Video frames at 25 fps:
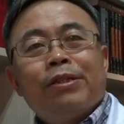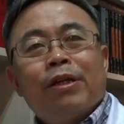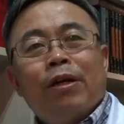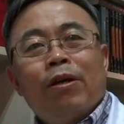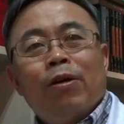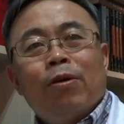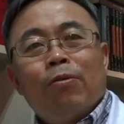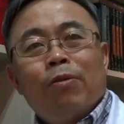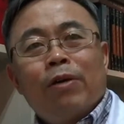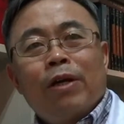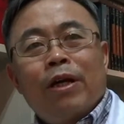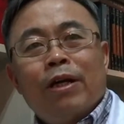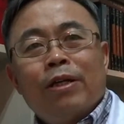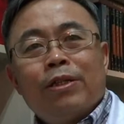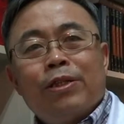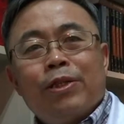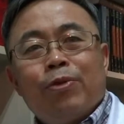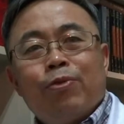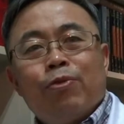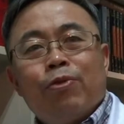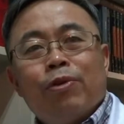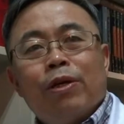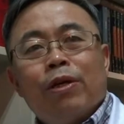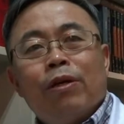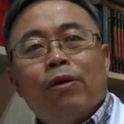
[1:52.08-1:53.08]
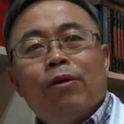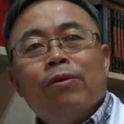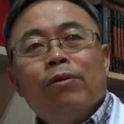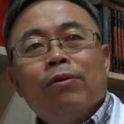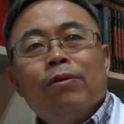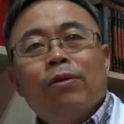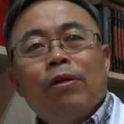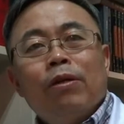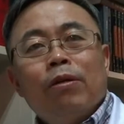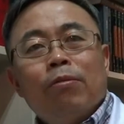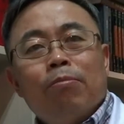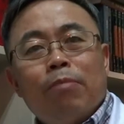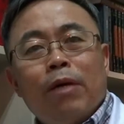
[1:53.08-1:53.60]
of calcitriol
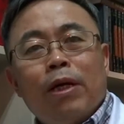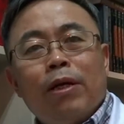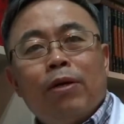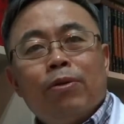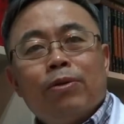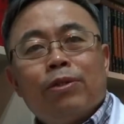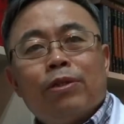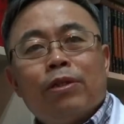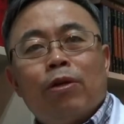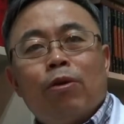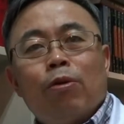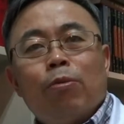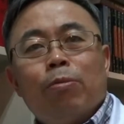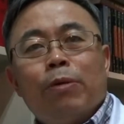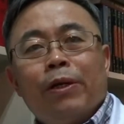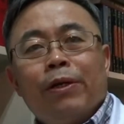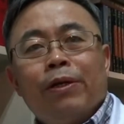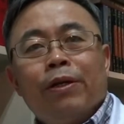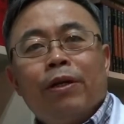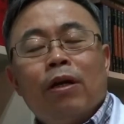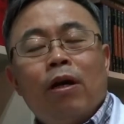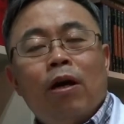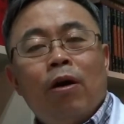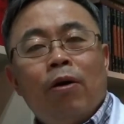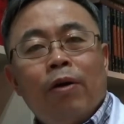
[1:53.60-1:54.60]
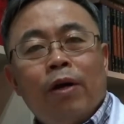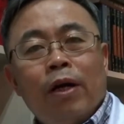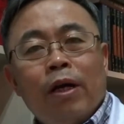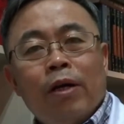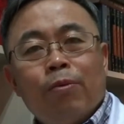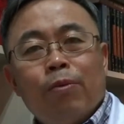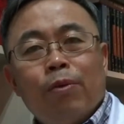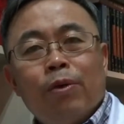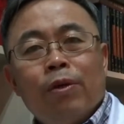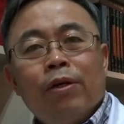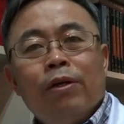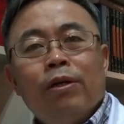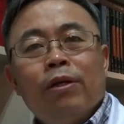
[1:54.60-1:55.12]
Monotherapy,
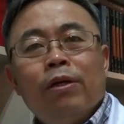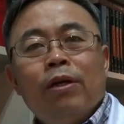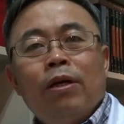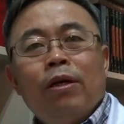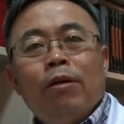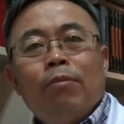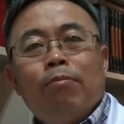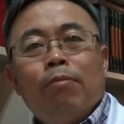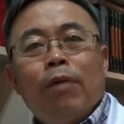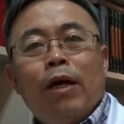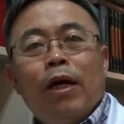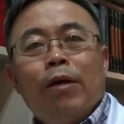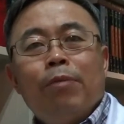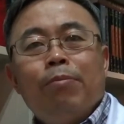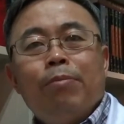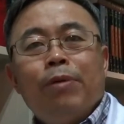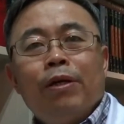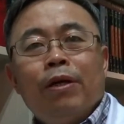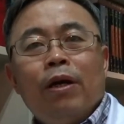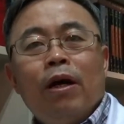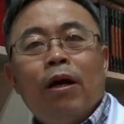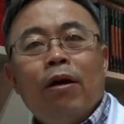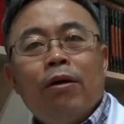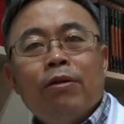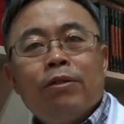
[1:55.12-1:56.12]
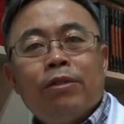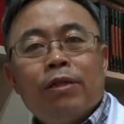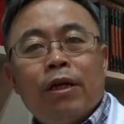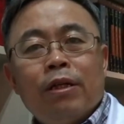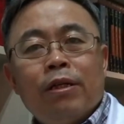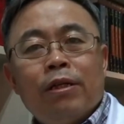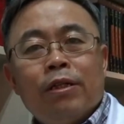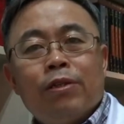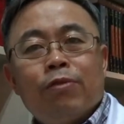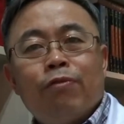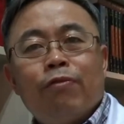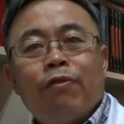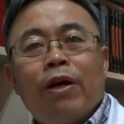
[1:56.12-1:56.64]
however, may be
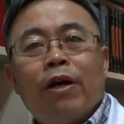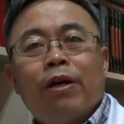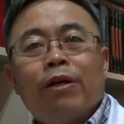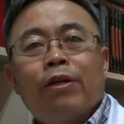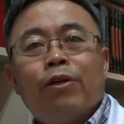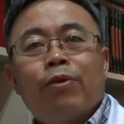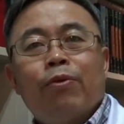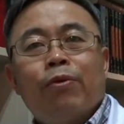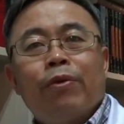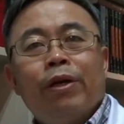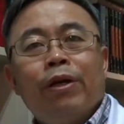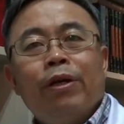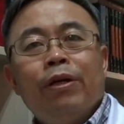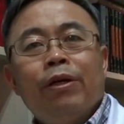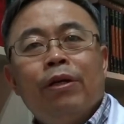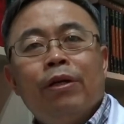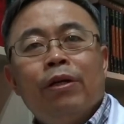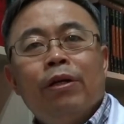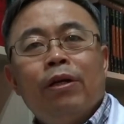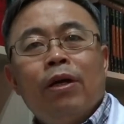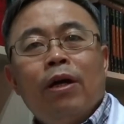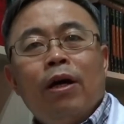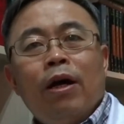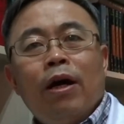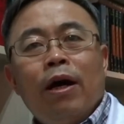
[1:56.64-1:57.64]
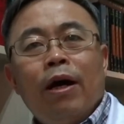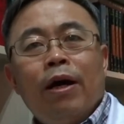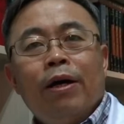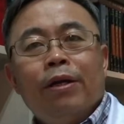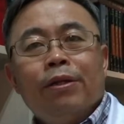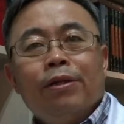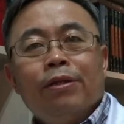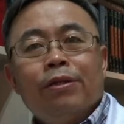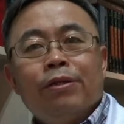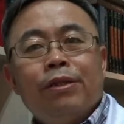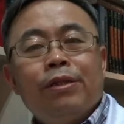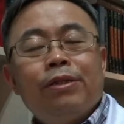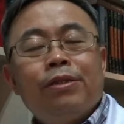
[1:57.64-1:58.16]
unsatisfactory, and
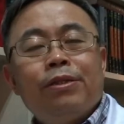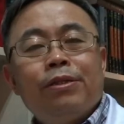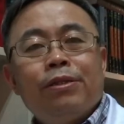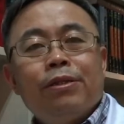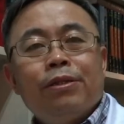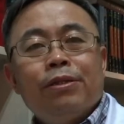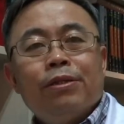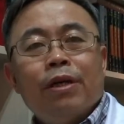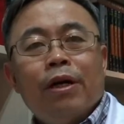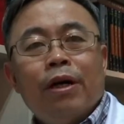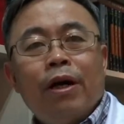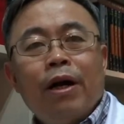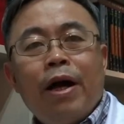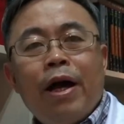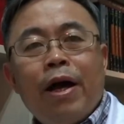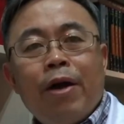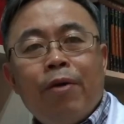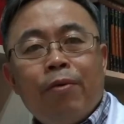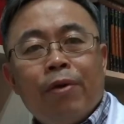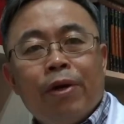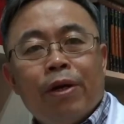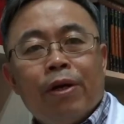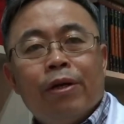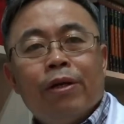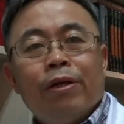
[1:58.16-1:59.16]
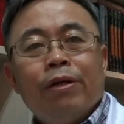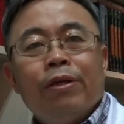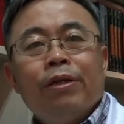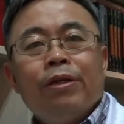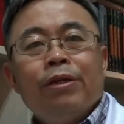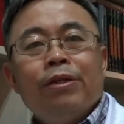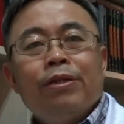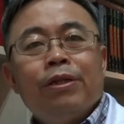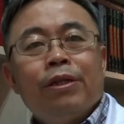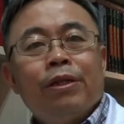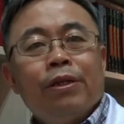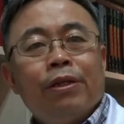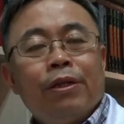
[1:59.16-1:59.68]
this is an area
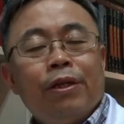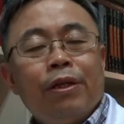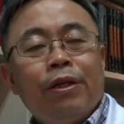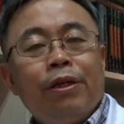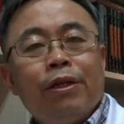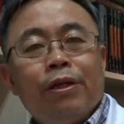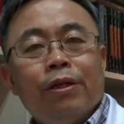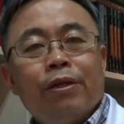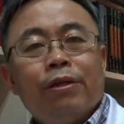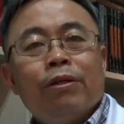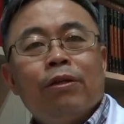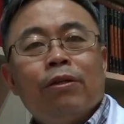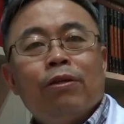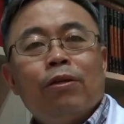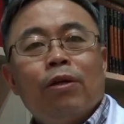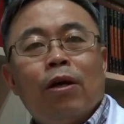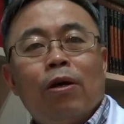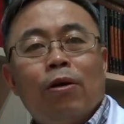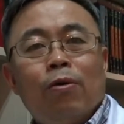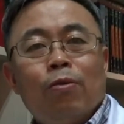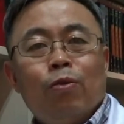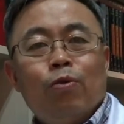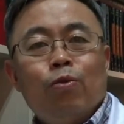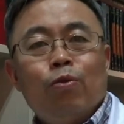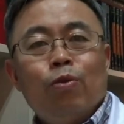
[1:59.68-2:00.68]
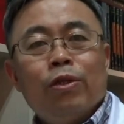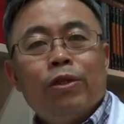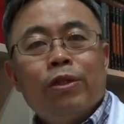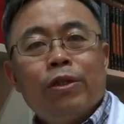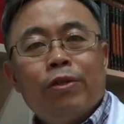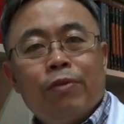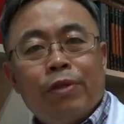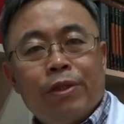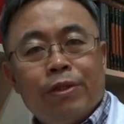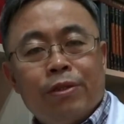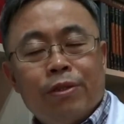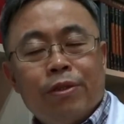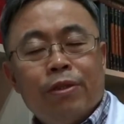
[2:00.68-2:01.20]
in need of further
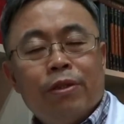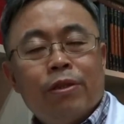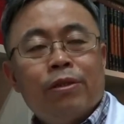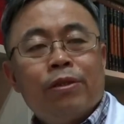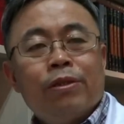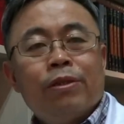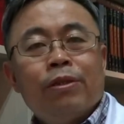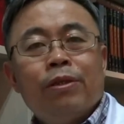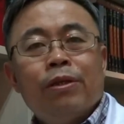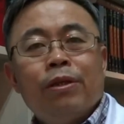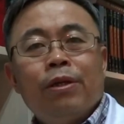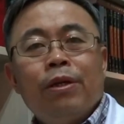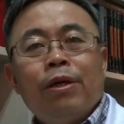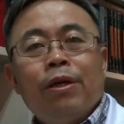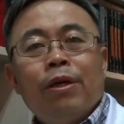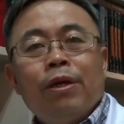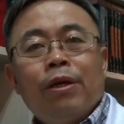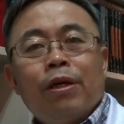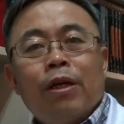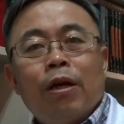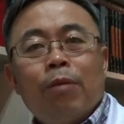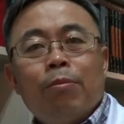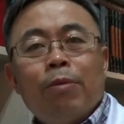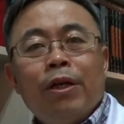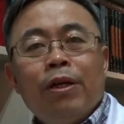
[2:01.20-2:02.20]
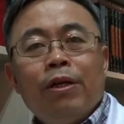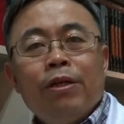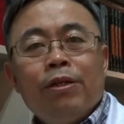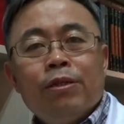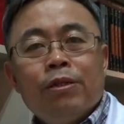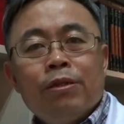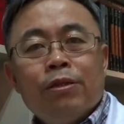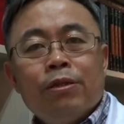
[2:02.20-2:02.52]
research. Combination